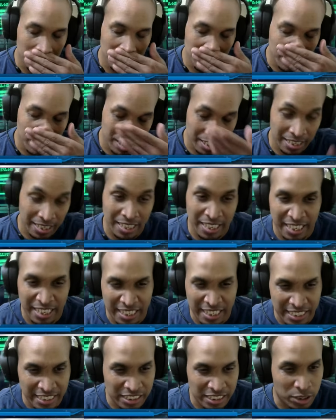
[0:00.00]

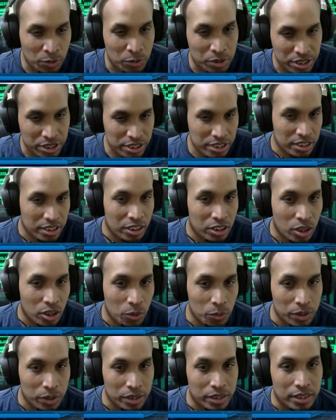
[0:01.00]
So we're just gonna go
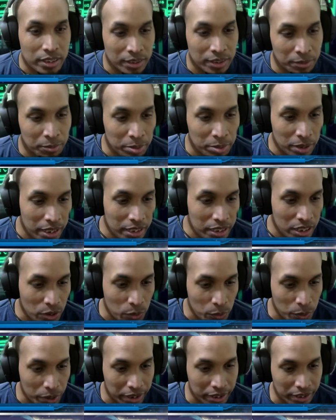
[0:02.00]
with playing the
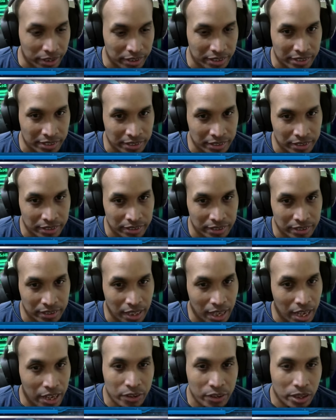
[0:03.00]
queen.
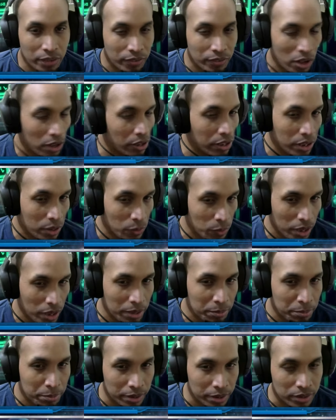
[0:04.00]
I could have gone either way,
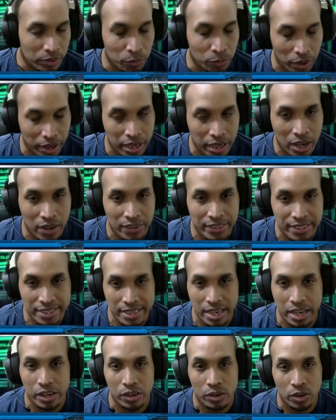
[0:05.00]
but right now I
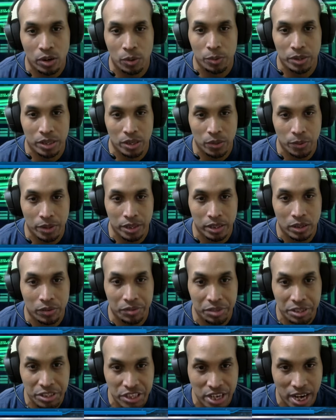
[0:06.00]
decided to go with the queen over
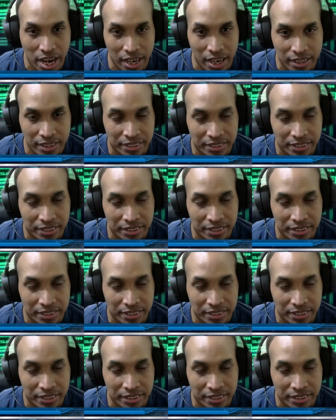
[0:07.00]
the jack.